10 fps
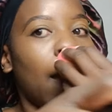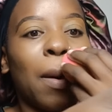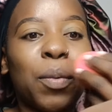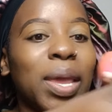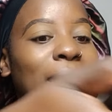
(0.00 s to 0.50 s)

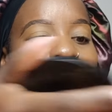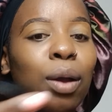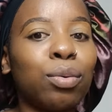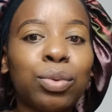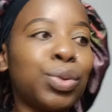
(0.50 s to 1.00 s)
We are
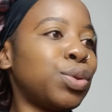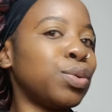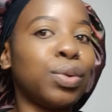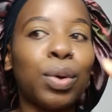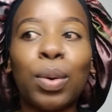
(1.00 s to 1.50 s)
good to
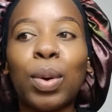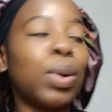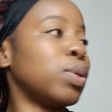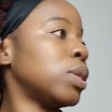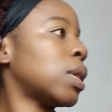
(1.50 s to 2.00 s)
go,
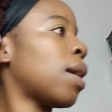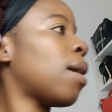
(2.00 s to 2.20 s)
cause